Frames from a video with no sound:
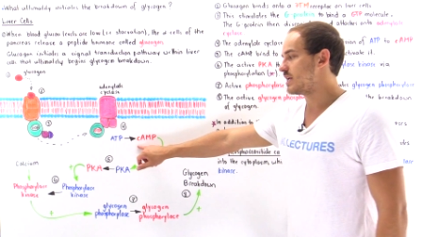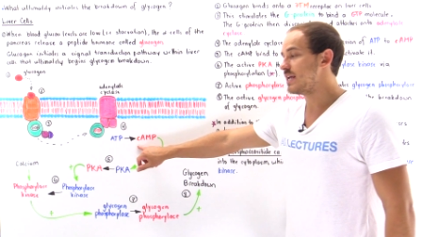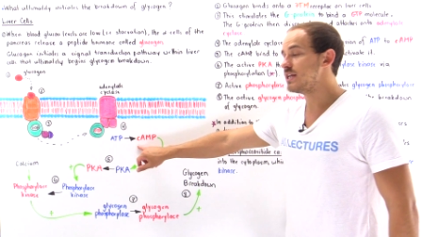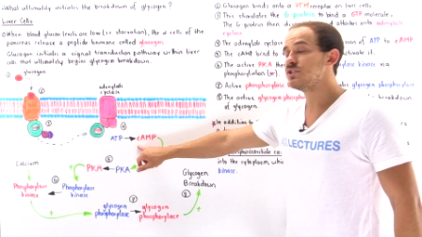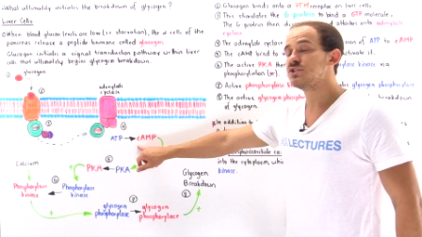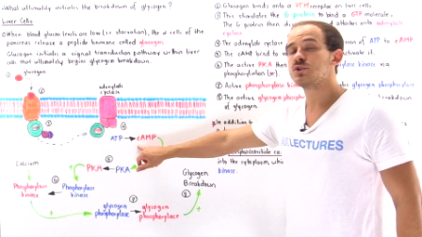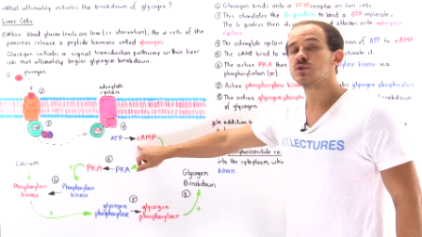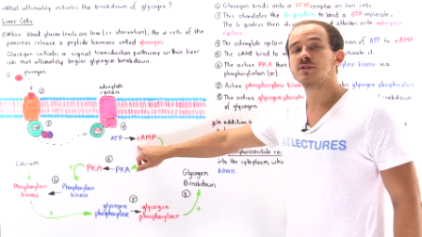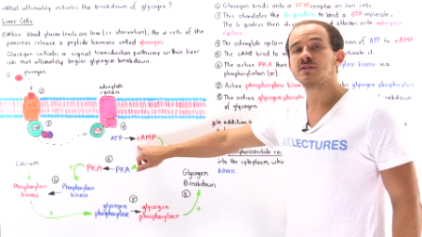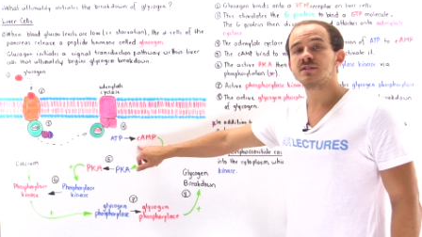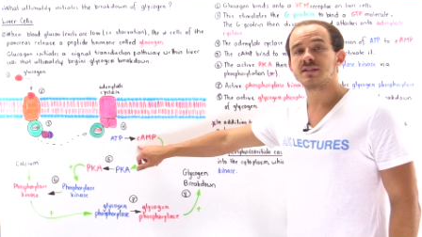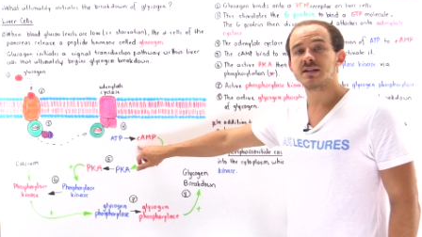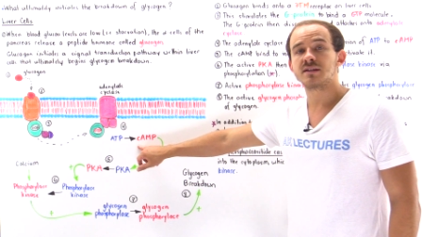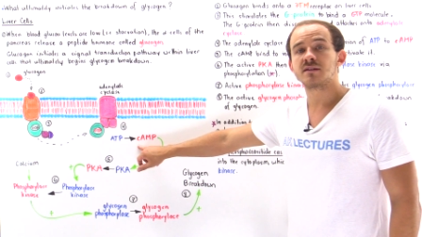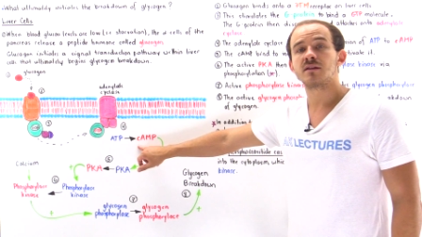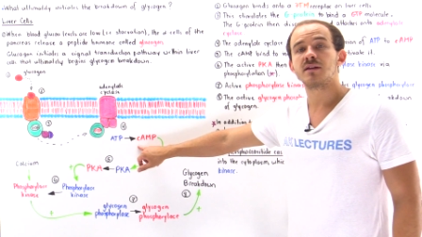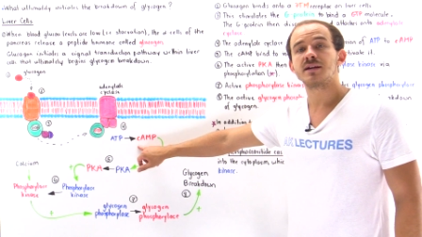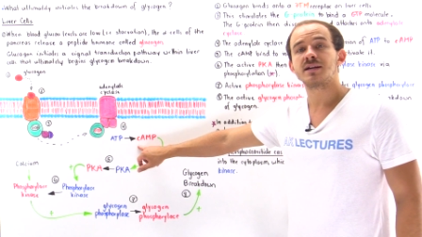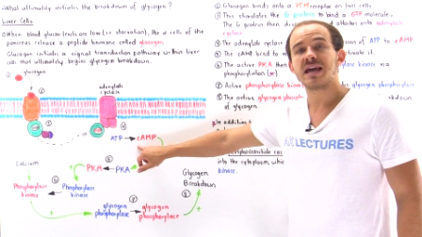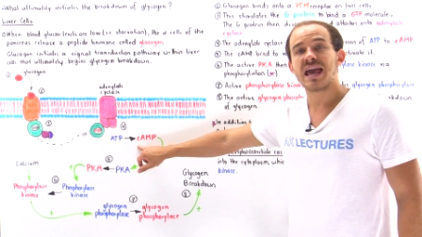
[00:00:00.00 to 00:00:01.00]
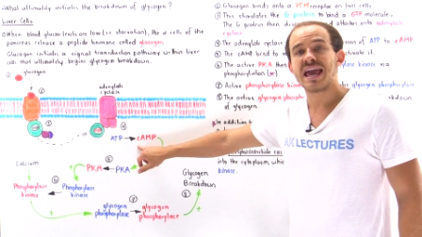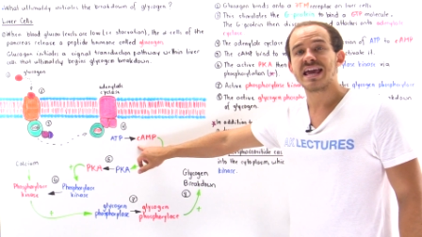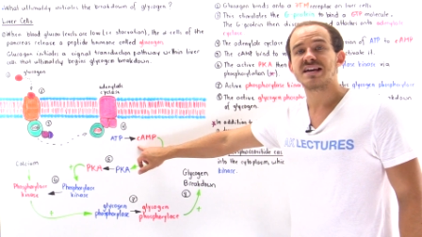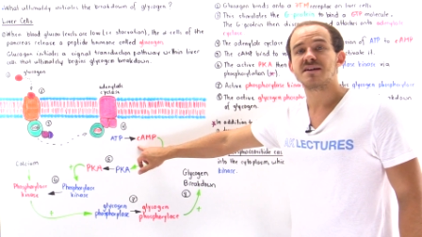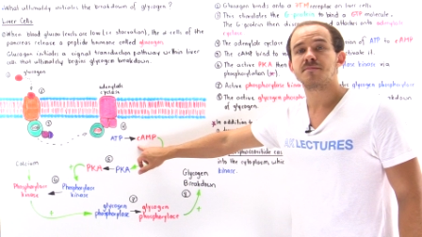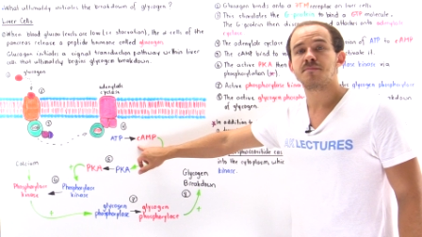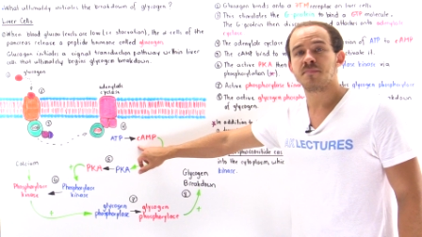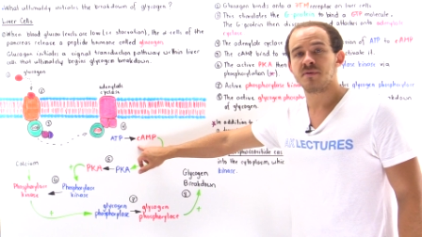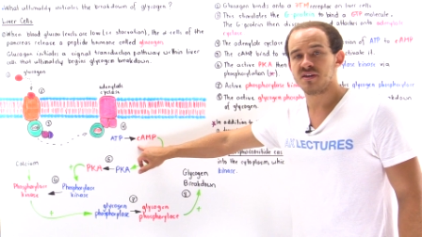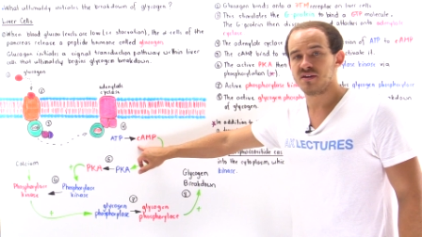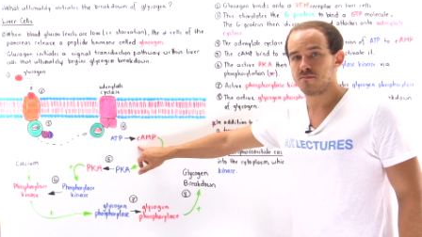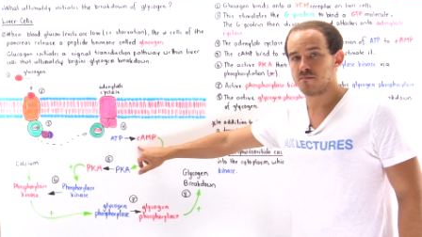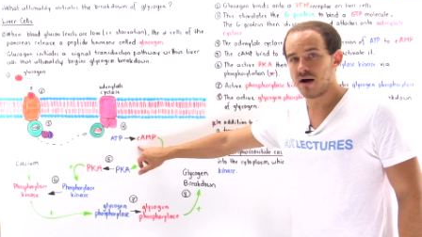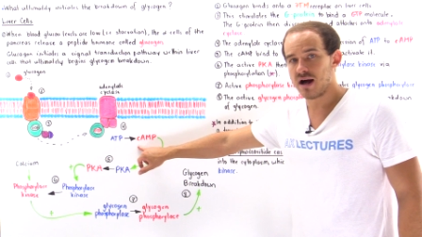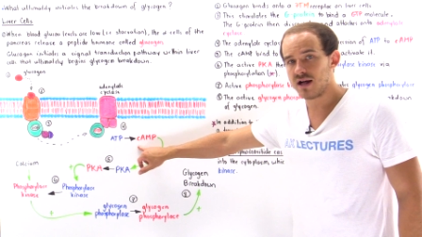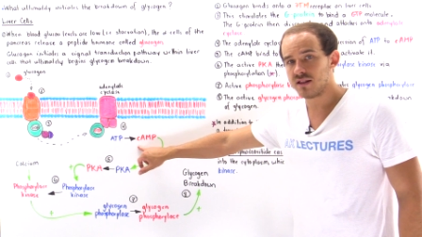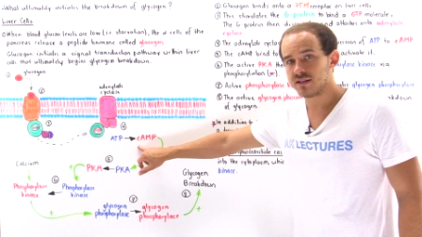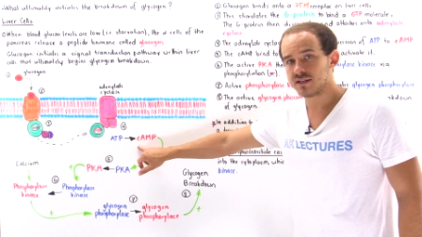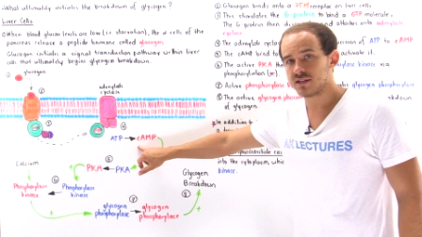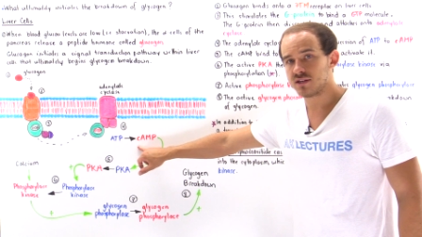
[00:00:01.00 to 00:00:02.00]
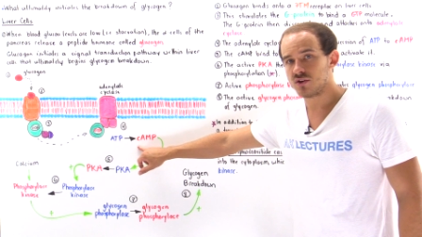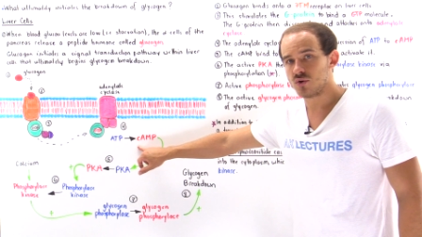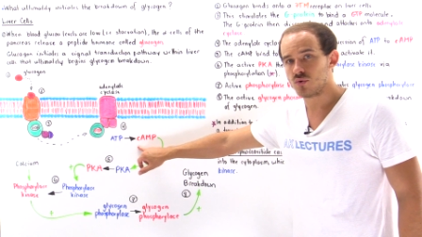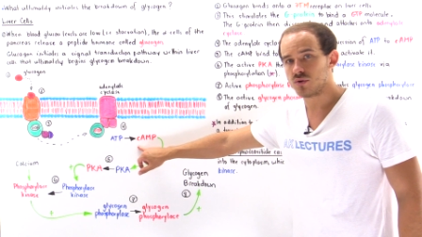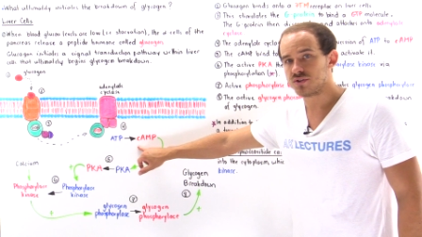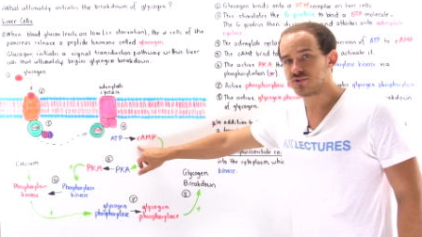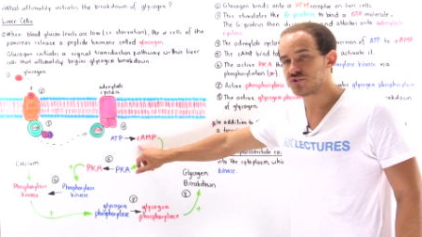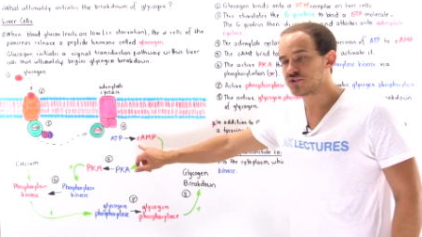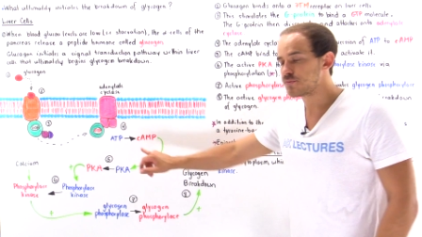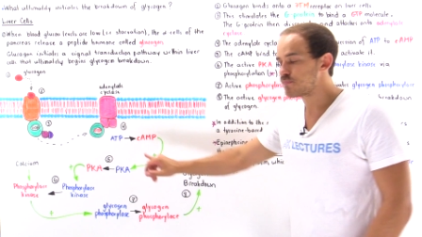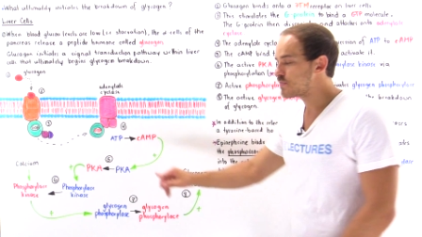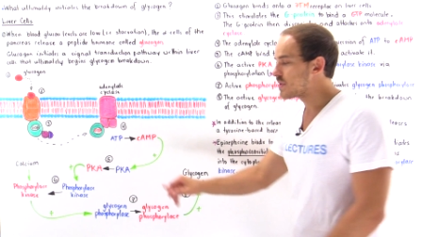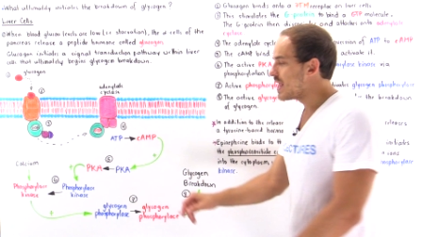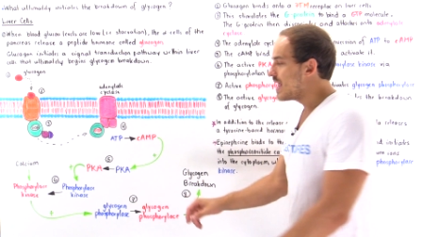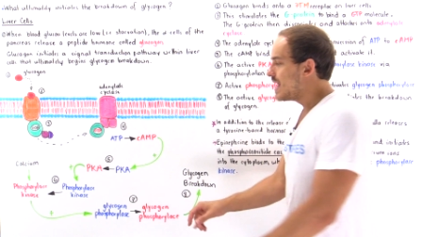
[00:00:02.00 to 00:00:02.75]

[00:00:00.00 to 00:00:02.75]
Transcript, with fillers: into cyclic A M P molecules.